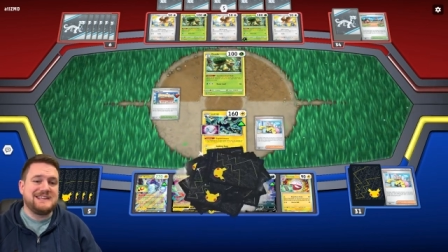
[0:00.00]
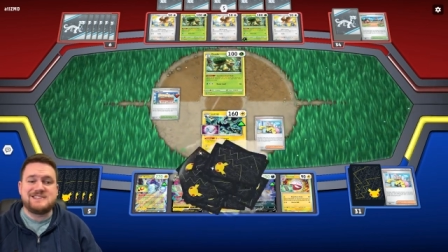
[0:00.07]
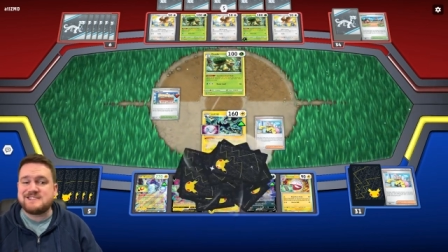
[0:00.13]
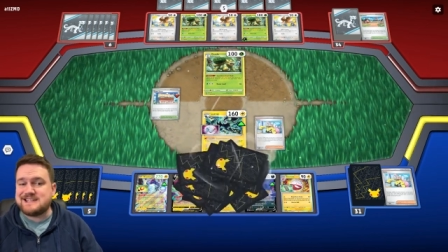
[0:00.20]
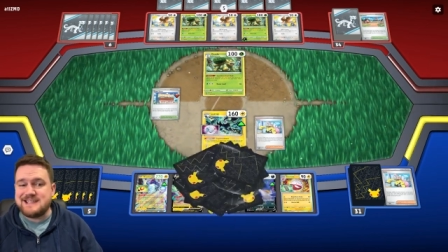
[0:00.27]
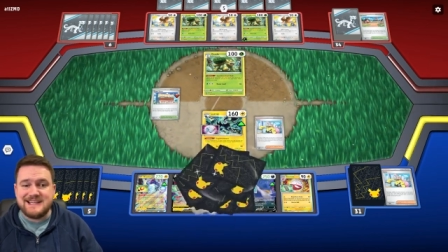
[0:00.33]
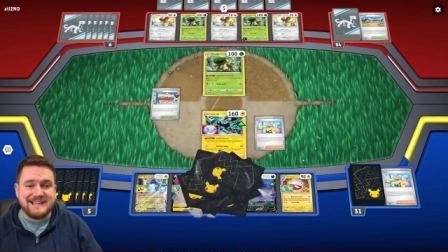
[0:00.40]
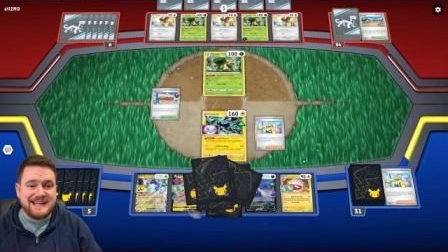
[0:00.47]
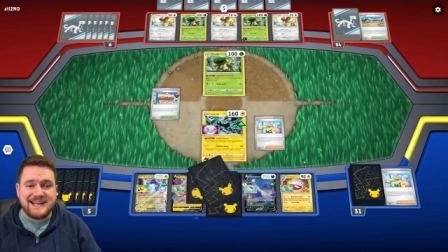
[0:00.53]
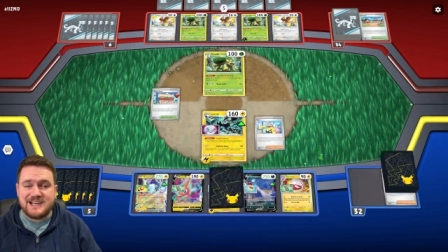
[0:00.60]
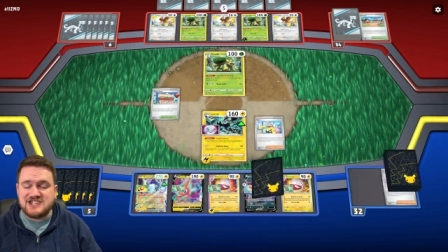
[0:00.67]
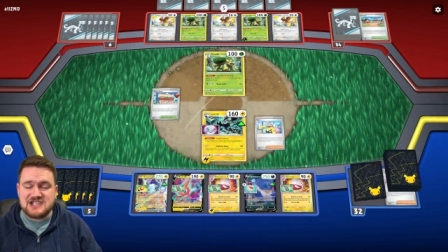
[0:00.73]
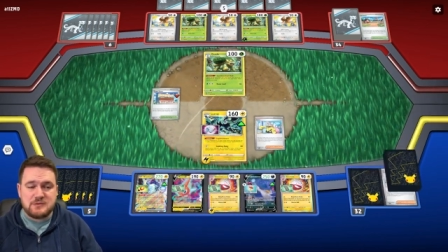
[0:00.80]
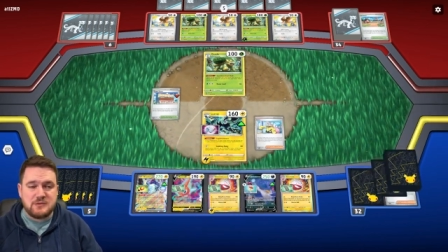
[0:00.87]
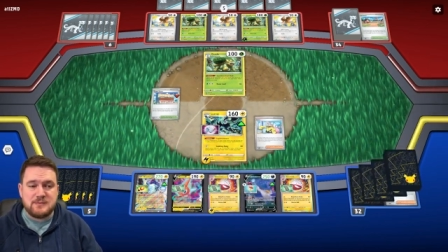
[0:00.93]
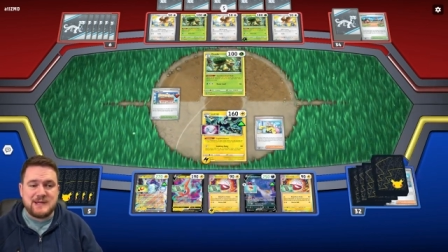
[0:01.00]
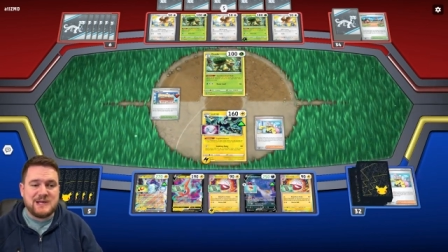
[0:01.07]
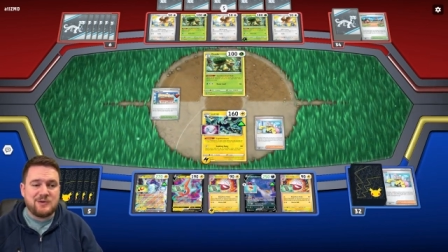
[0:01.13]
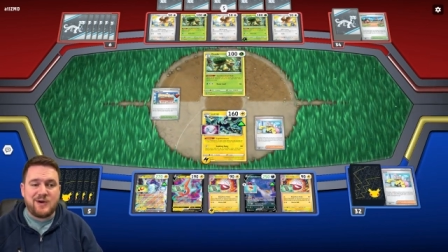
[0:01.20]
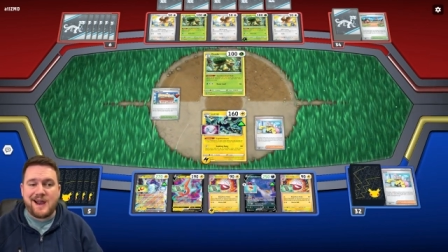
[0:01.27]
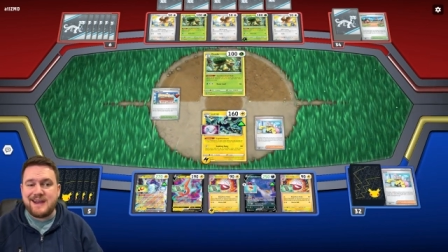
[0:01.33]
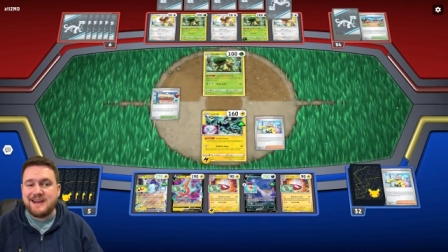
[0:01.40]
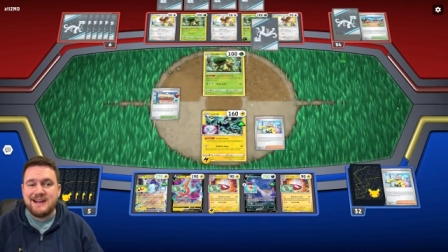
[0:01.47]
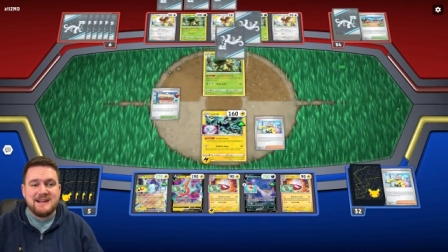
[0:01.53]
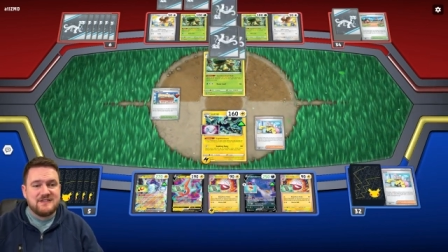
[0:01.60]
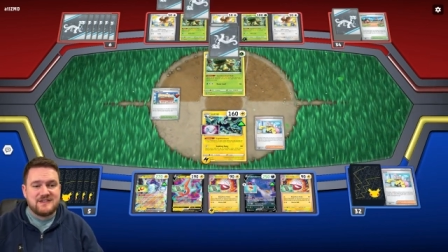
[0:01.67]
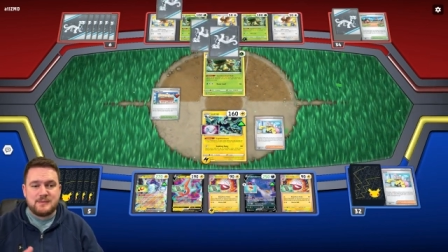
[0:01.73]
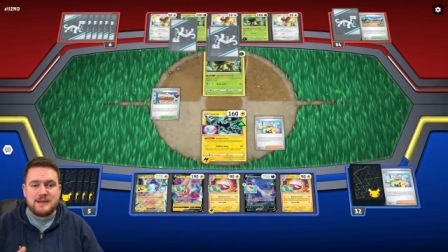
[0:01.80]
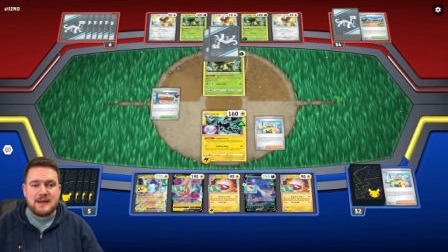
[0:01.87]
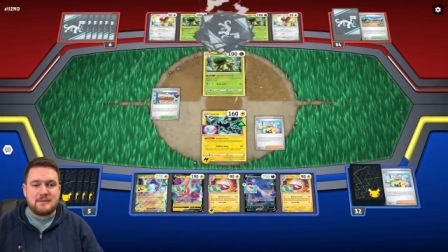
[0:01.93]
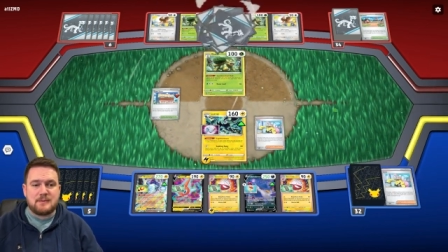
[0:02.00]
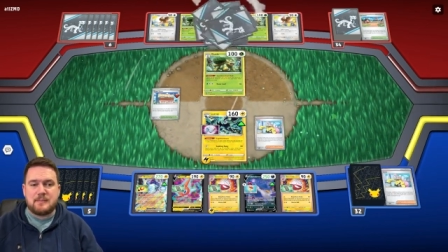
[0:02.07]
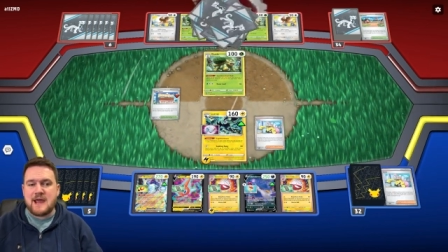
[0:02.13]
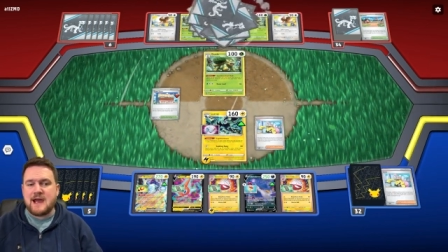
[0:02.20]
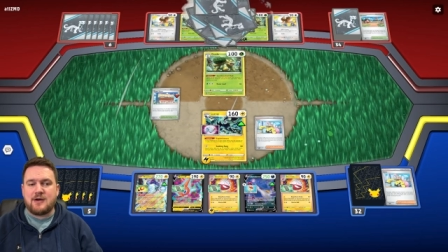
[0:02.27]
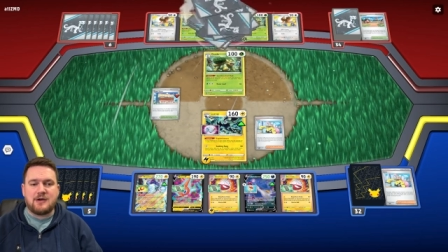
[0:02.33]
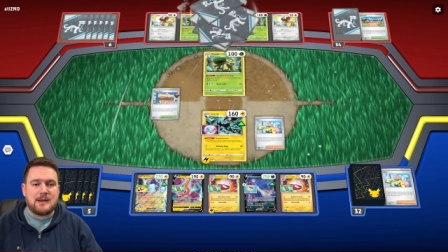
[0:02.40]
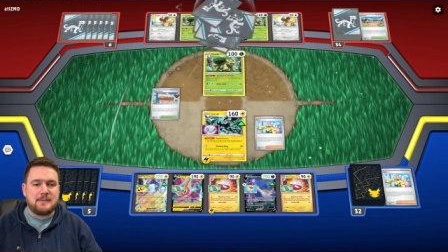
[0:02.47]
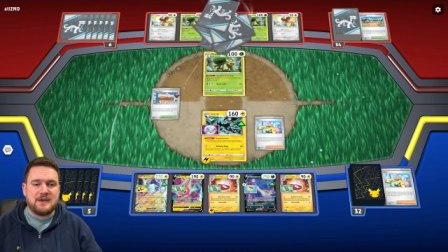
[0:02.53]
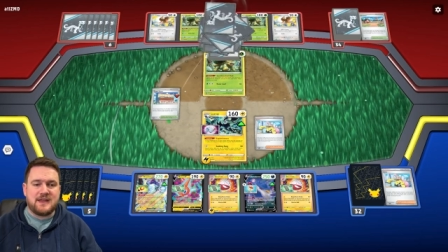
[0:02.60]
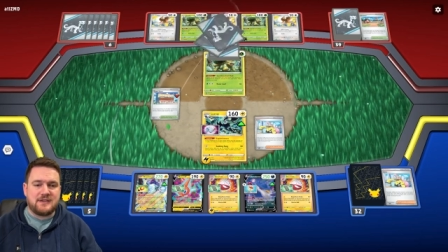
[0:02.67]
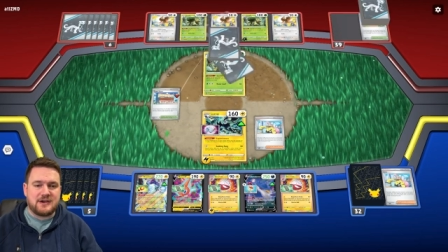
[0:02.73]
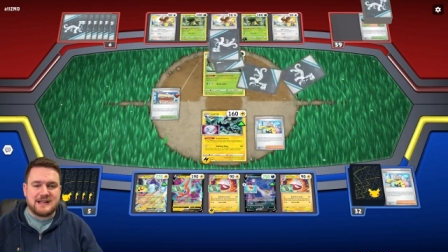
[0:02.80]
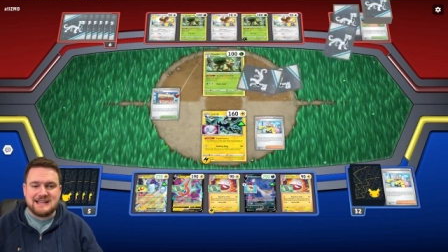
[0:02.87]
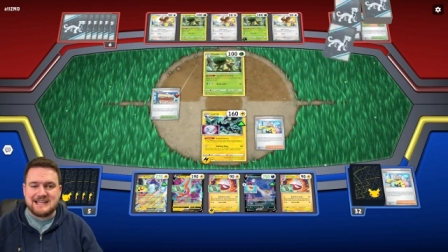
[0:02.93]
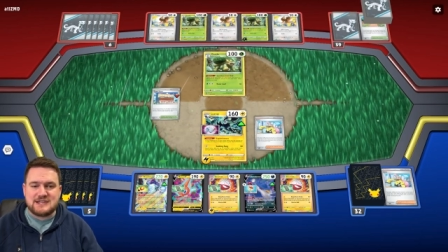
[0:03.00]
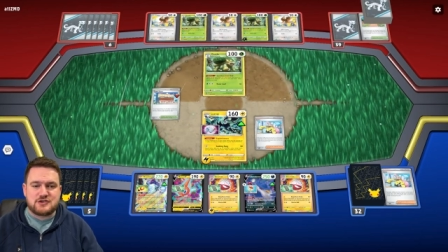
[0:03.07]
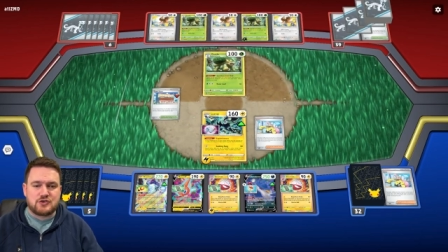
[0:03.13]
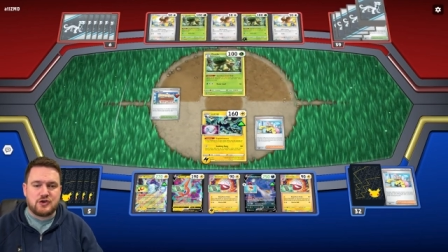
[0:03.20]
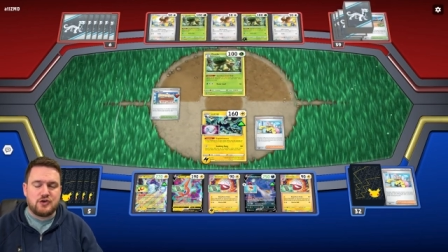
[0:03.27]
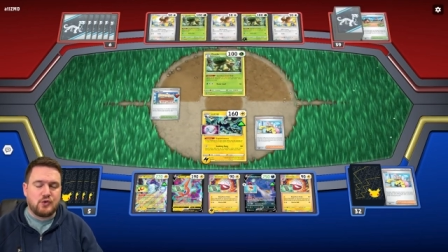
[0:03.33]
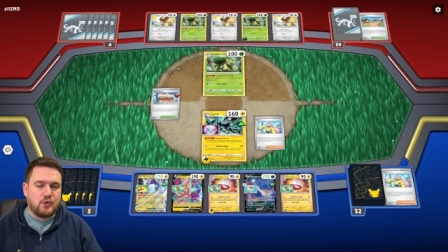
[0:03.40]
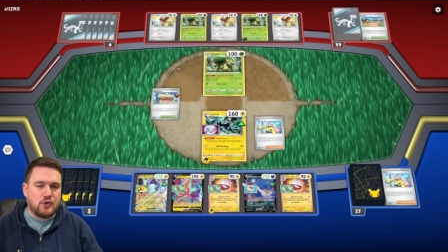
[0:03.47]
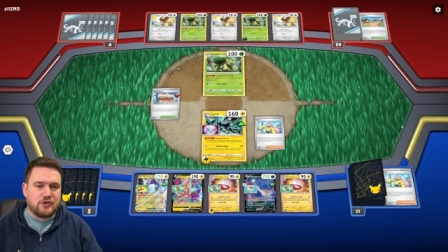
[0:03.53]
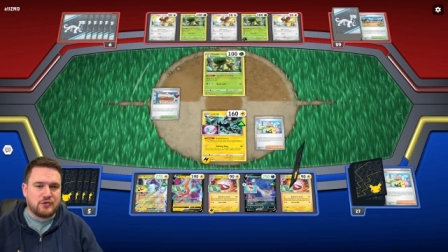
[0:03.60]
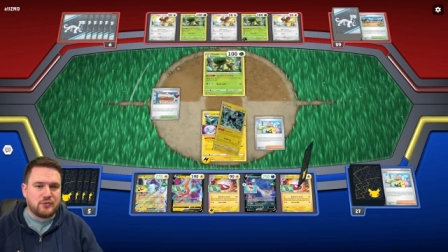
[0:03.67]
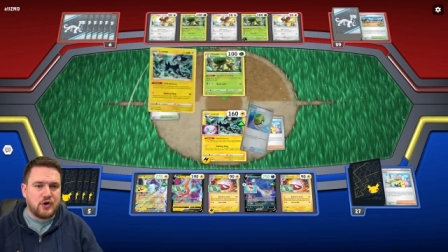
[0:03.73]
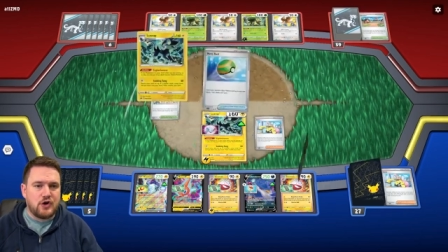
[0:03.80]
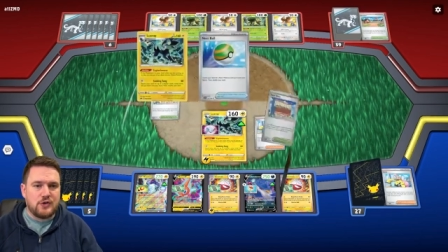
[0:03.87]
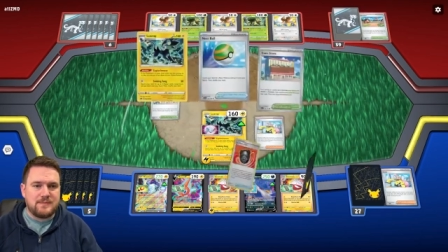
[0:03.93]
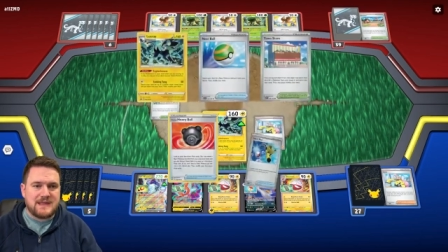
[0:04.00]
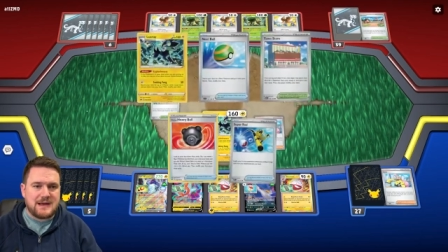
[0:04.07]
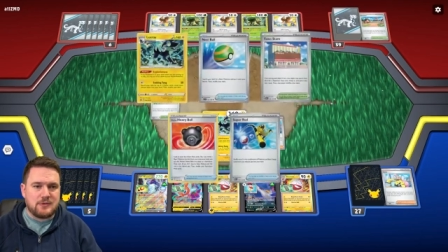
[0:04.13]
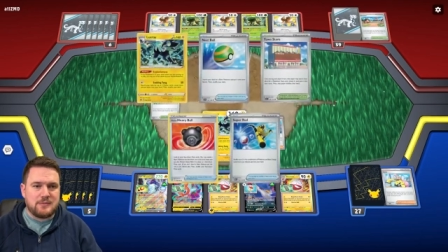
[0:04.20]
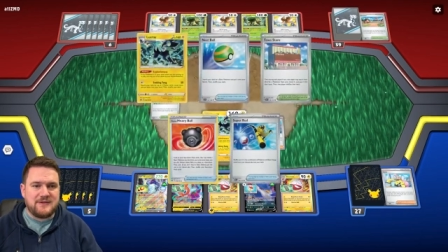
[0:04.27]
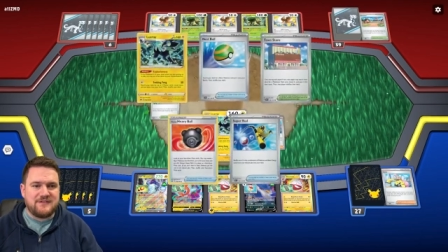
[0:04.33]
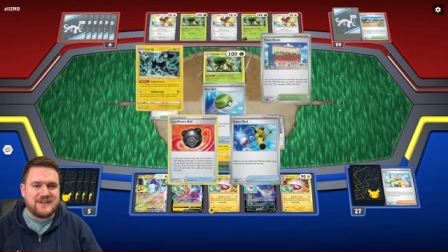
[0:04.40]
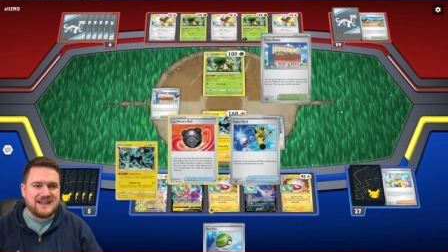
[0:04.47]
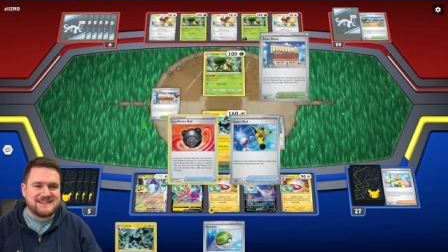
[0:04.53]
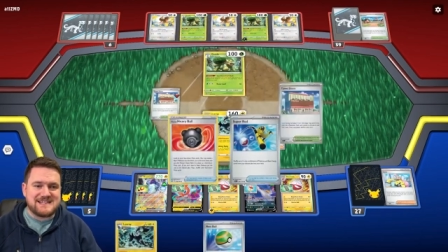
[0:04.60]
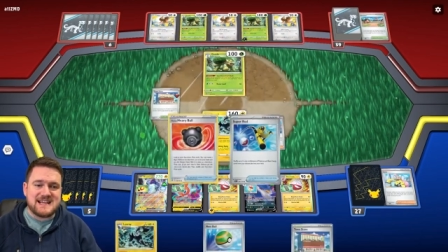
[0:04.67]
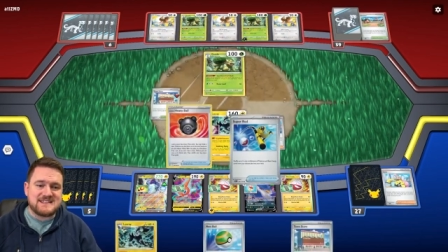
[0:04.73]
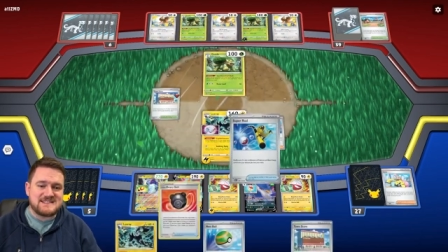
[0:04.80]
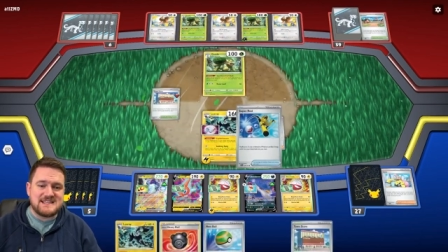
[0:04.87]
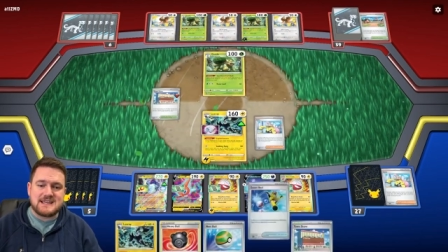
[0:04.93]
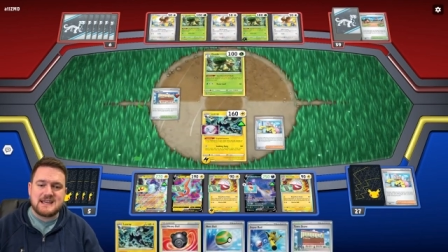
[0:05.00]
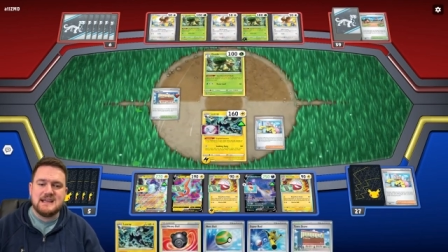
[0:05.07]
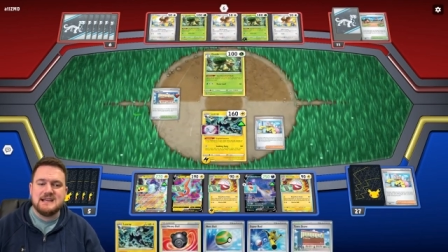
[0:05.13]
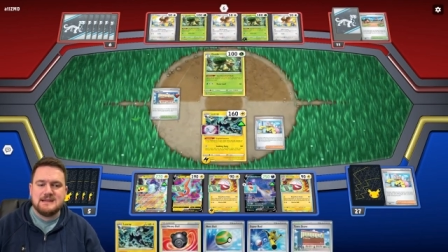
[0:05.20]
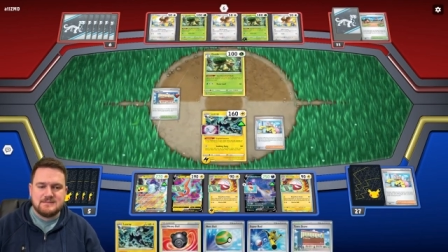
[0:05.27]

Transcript: Just hidden energy would be great to be able to power up another Electrode or the Rotom. That would be fantastic.